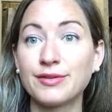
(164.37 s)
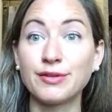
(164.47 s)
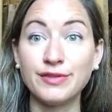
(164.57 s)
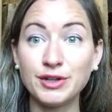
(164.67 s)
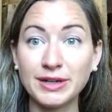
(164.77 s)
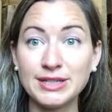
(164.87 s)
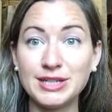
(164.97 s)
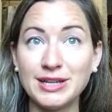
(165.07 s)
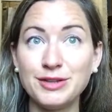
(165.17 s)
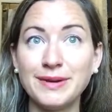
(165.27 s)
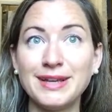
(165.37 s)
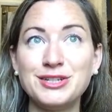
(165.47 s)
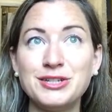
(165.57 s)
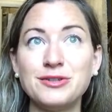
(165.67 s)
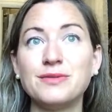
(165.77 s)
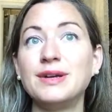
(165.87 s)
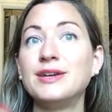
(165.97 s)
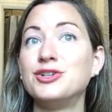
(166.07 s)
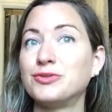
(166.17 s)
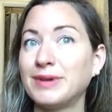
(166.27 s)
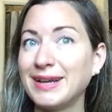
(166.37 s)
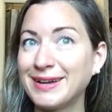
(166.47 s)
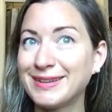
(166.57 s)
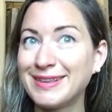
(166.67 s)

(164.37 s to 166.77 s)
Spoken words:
So if you're continuing to drink